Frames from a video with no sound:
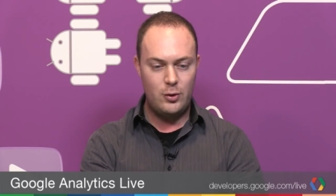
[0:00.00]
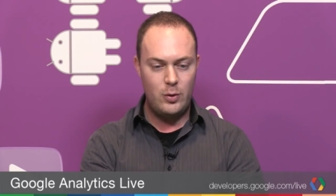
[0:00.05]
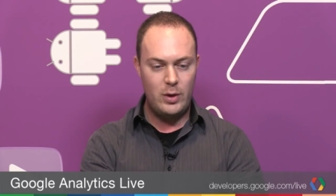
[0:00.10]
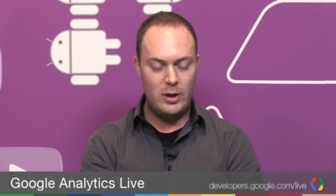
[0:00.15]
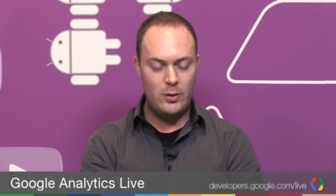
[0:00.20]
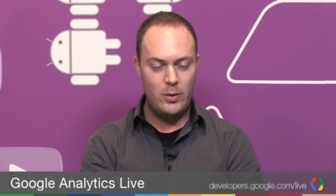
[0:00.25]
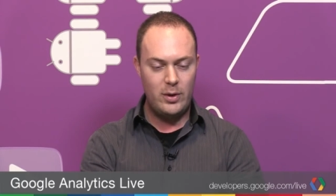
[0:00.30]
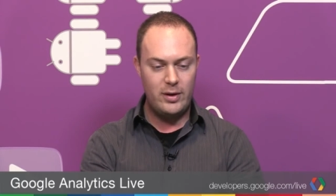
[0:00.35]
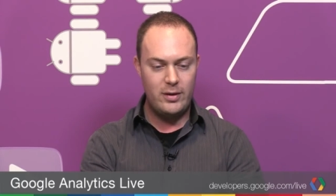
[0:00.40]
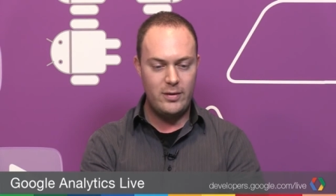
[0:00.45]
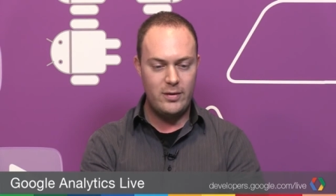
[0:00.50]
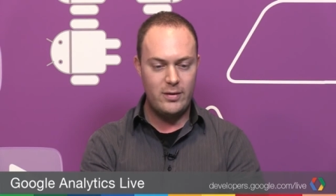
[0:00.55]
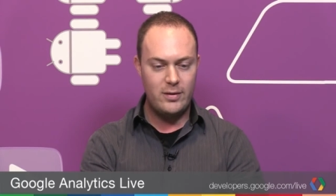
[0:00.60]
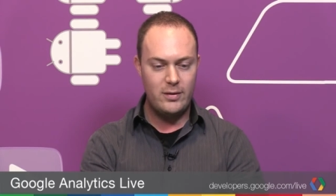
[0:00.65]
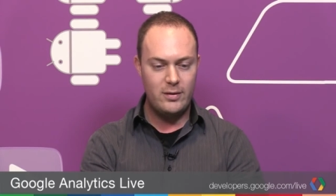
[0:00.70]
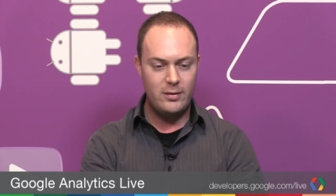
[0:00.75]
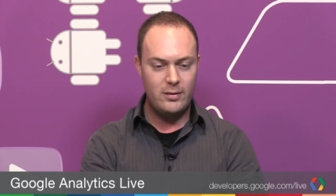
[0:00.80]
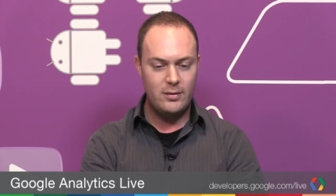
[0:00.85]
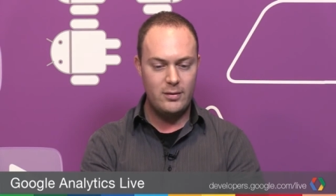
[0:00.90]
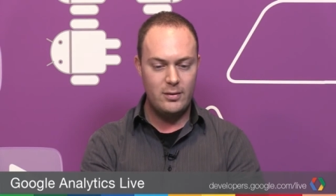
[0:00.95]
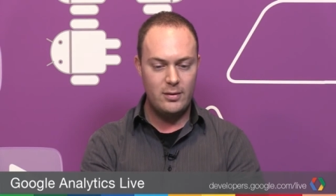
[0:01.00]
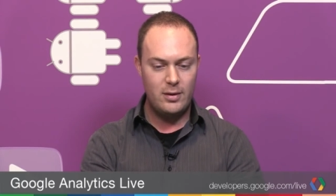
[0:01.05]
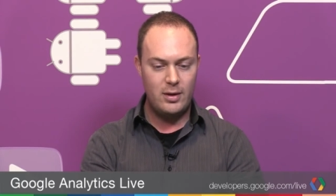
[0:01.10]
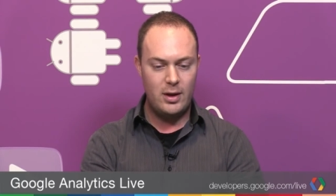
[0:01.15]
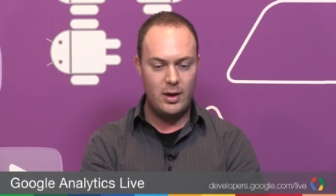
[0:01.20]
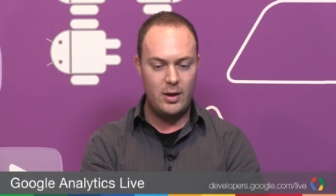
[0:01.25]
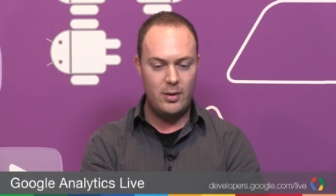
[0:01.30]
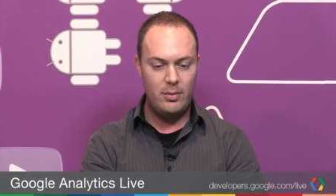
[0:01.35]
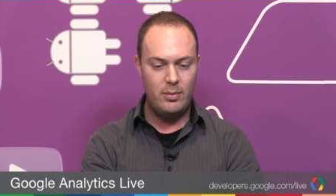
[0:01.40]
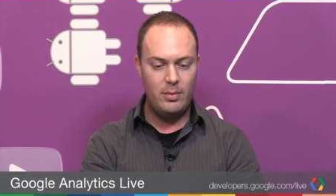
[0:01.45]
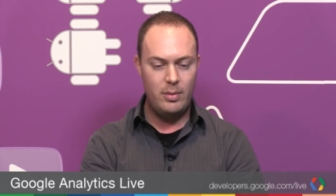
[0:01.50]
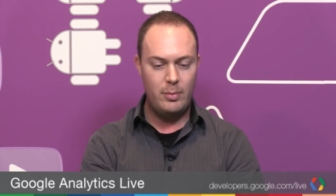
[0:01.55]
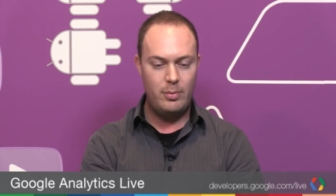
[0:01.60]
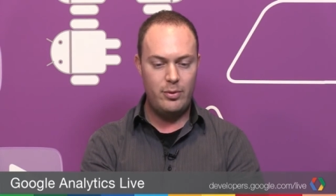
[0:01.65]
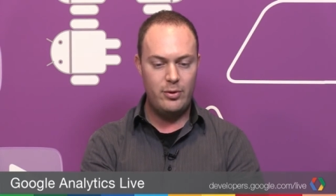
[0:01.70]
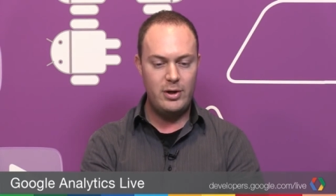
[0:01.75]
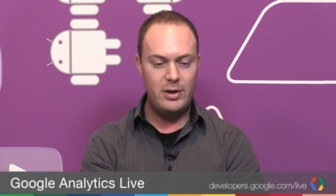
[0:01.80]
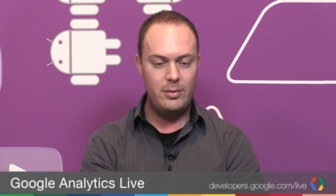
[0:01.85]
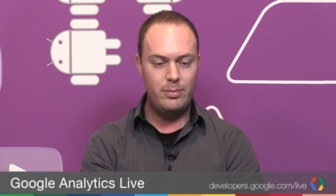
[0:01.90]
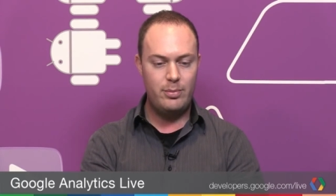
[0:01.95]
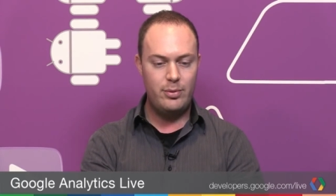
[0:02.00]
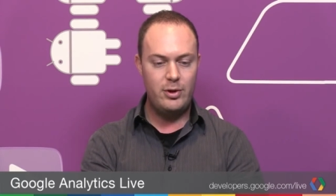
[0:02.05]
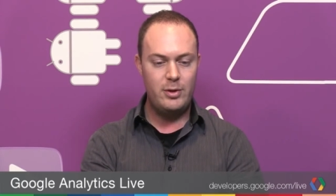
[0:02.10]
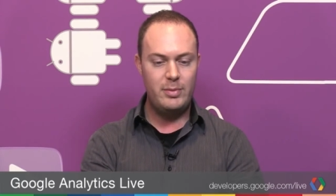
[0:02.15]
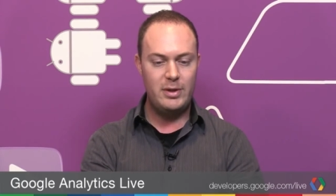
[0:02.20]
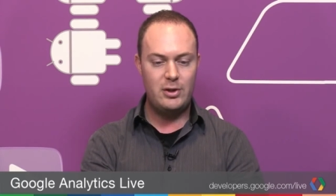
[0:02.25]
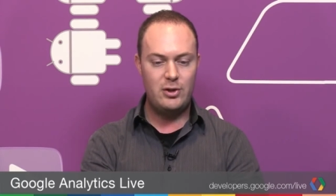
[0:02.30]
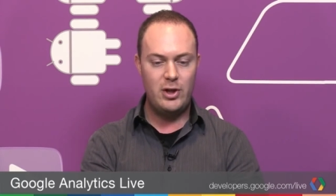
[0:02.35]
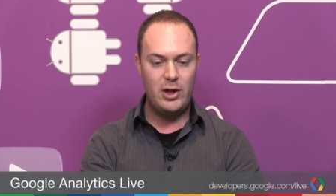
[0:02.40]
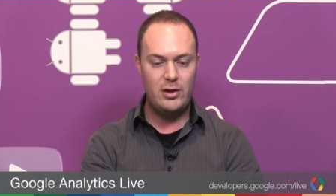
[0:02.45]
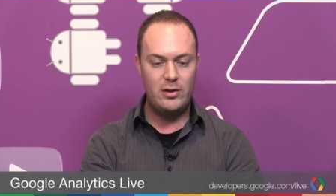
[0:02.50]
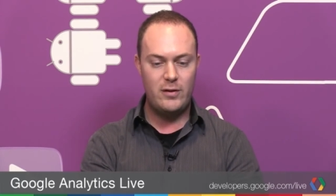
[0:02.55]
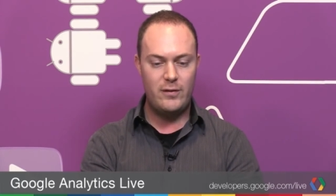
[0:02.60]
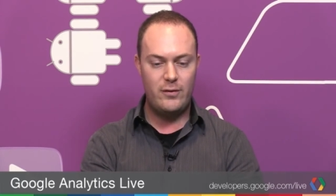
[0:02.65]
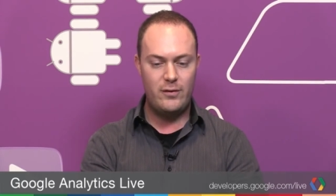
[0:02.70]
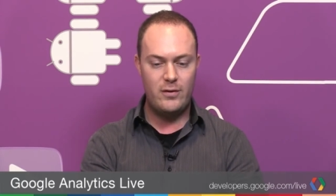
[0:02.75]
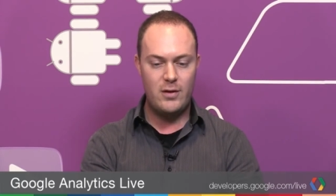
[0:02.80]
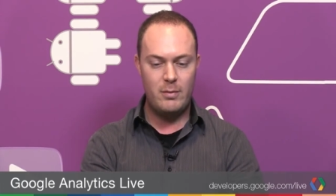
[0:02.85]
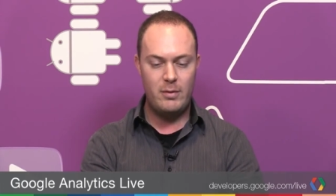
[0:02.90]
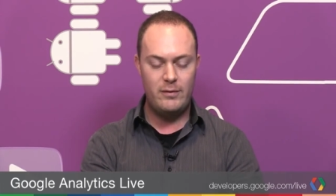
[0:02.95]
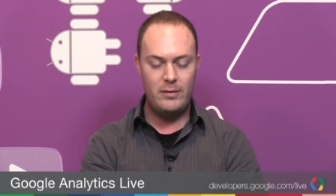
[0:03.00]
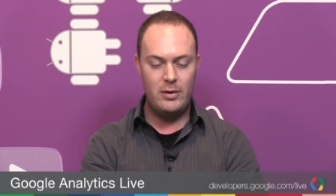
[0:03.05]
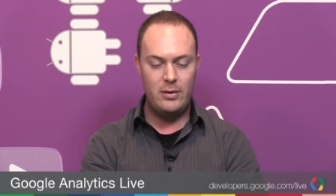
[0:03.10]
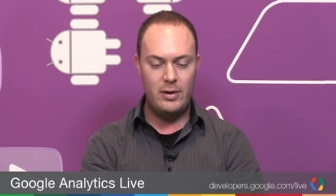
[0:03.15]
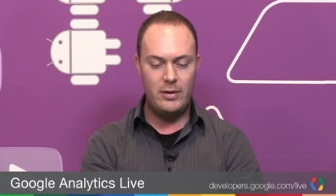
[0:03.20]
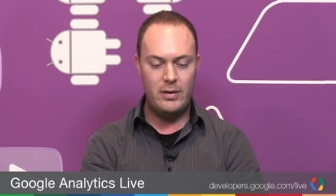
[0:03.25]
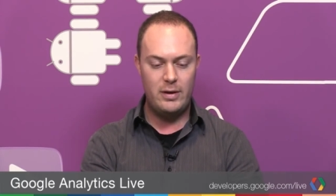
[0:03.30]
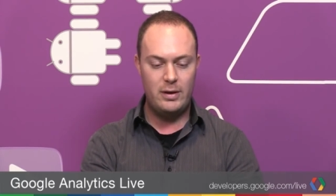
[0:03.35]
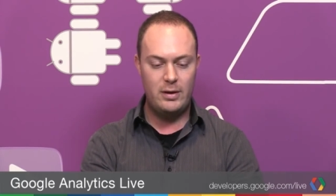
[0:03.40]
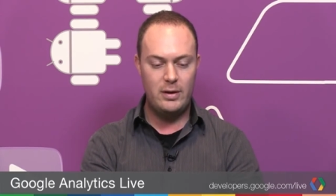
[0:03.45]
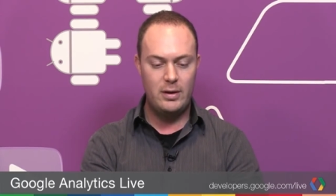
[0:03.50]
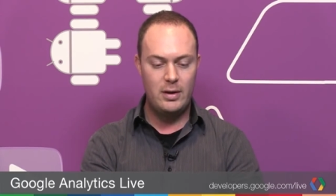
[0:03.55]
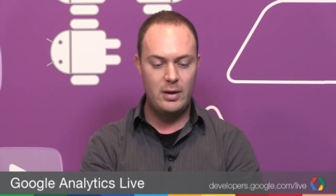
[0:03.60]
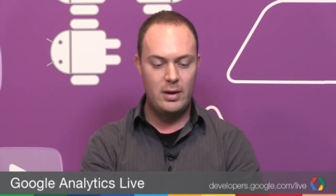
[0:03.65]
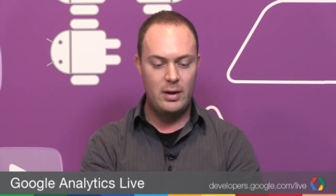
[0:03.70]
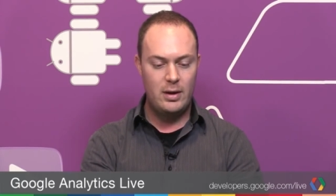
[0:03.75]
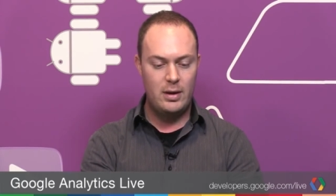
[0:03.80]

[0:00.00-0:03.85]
quick ones, um, but pretty, pretty big changes for some of you, I think,